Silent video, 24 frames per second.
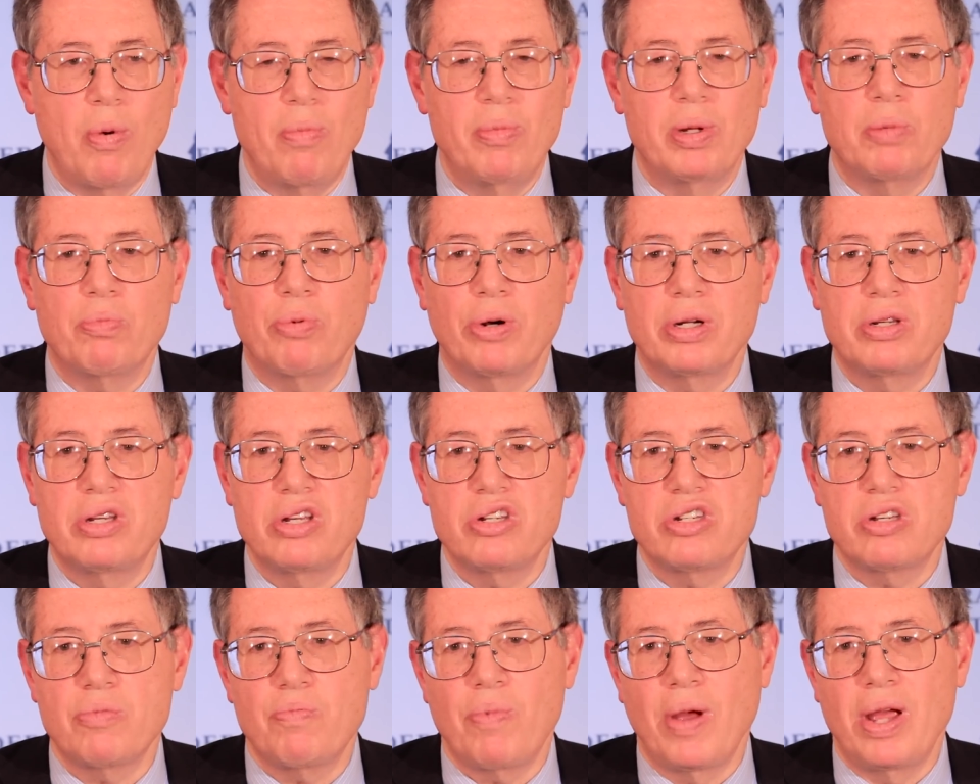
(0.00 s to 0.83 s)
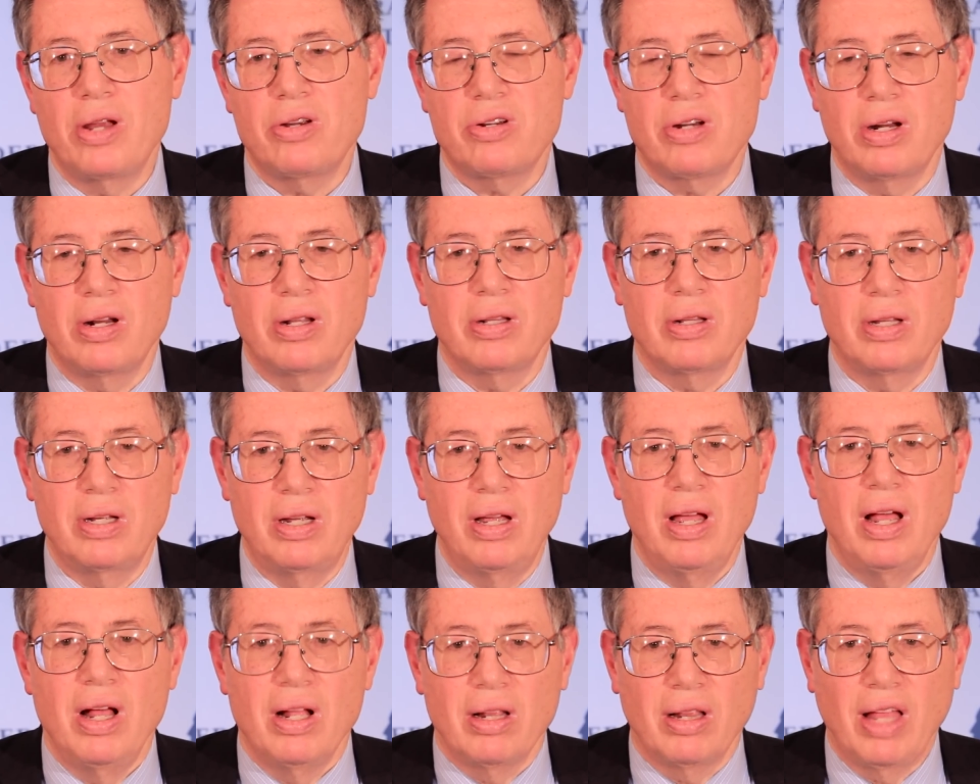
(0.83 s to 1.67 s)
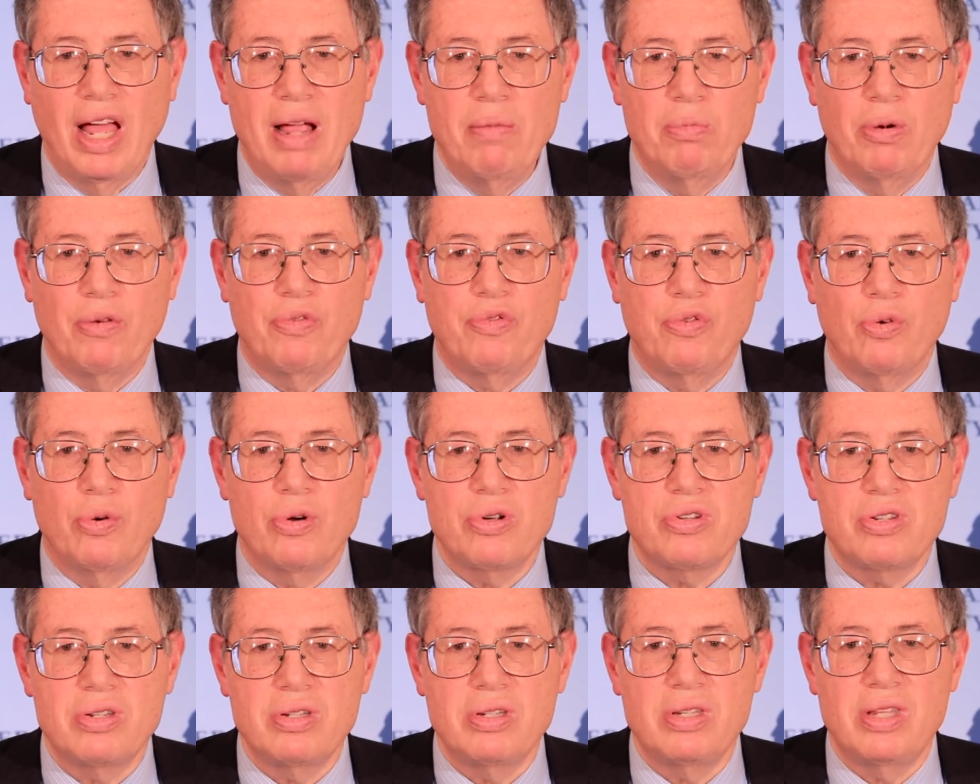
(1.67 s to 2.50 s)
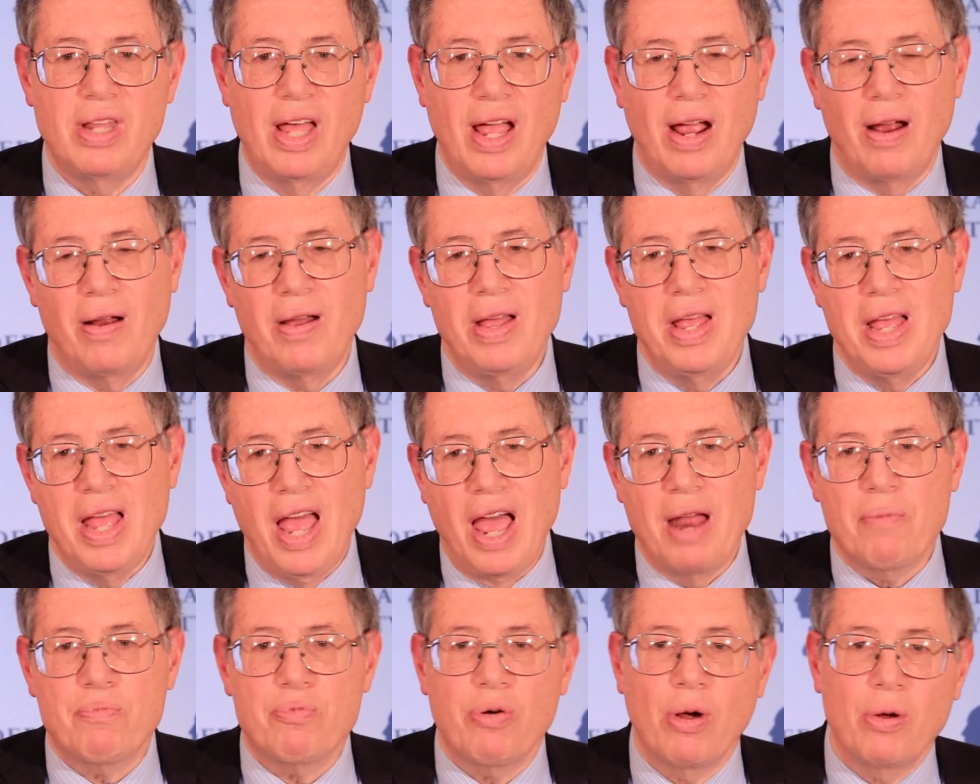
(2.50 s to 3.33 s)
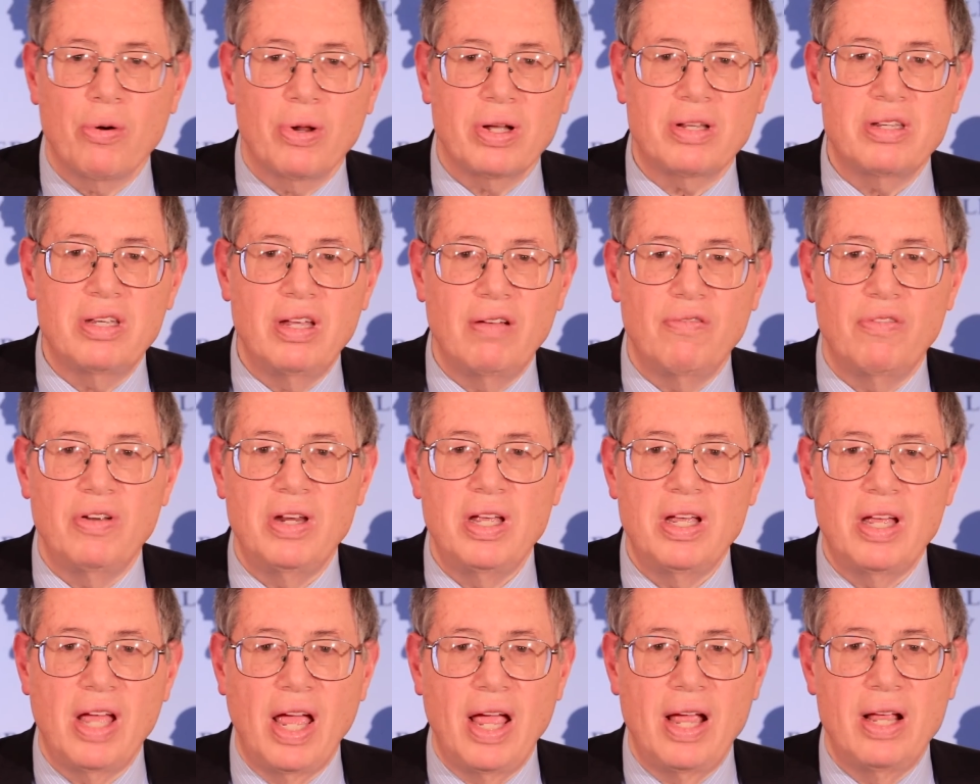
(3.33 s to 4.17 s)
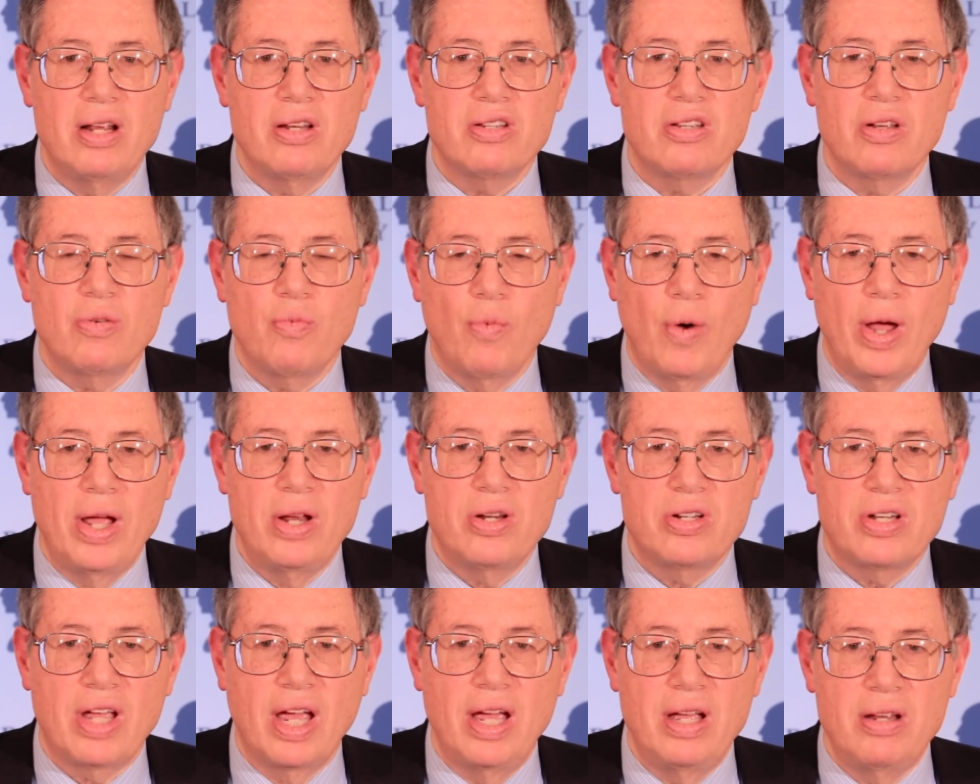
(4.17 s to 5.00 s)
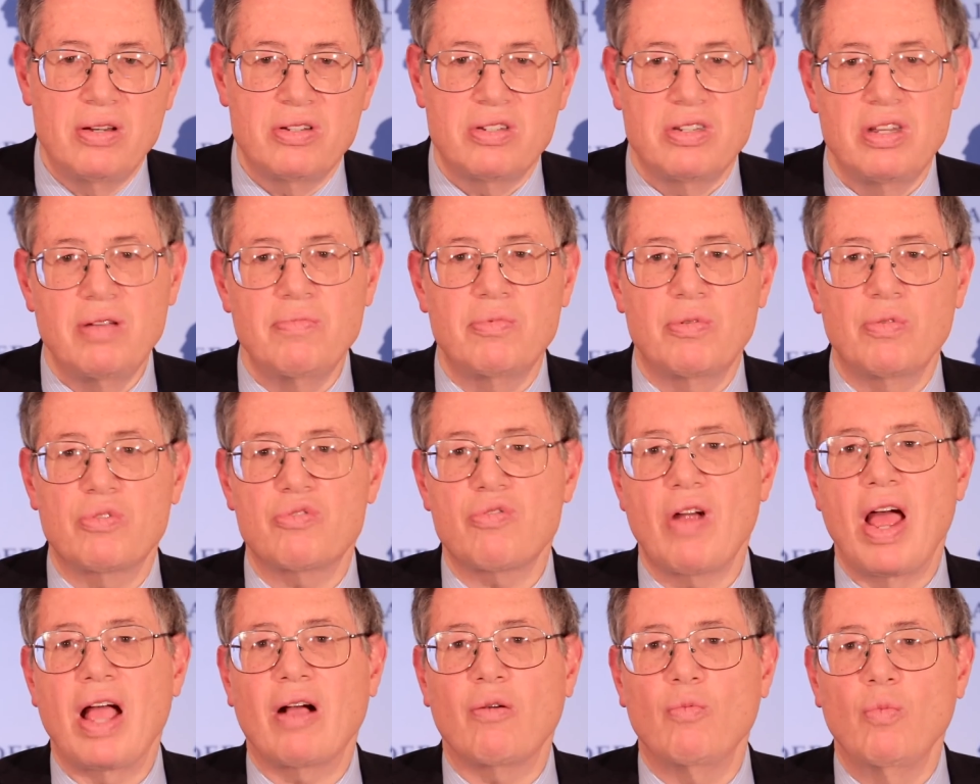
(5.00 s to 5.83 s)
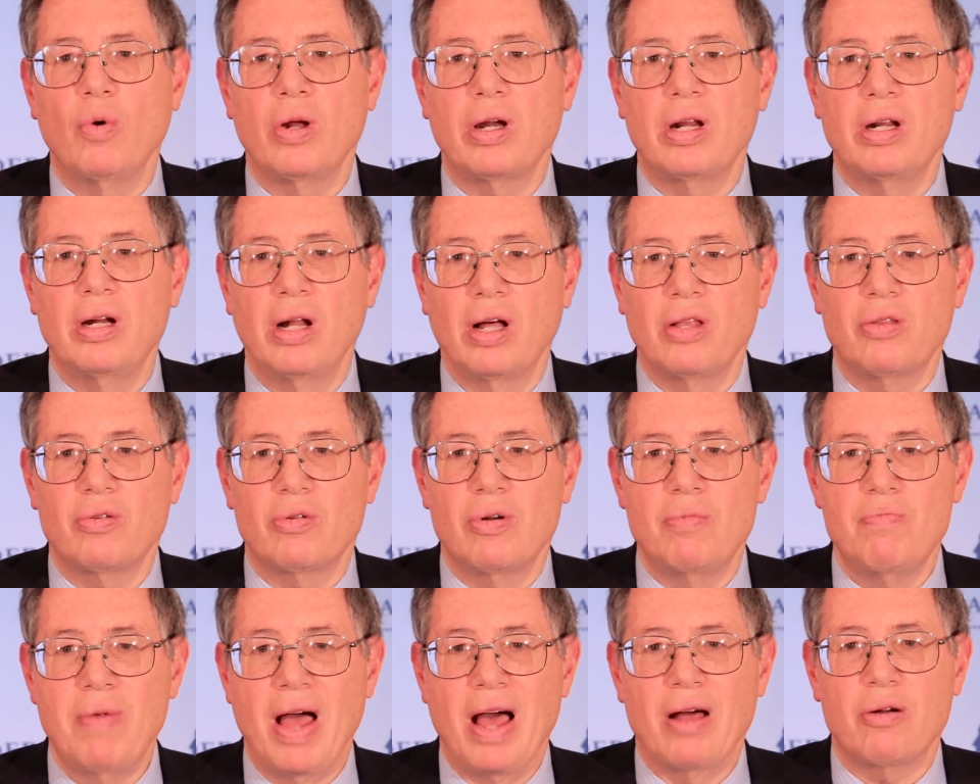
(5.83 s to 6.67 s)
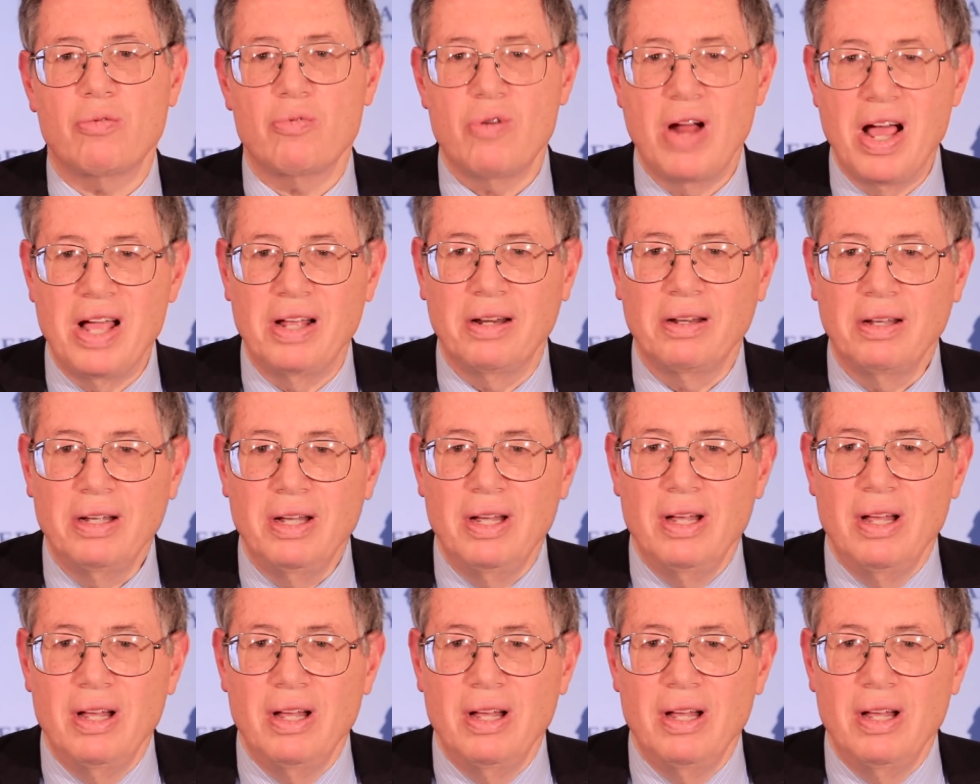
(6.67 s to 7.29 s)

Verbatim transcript: women participation in the labor force is there, and productivity gains and wage gains seem to track one another about right.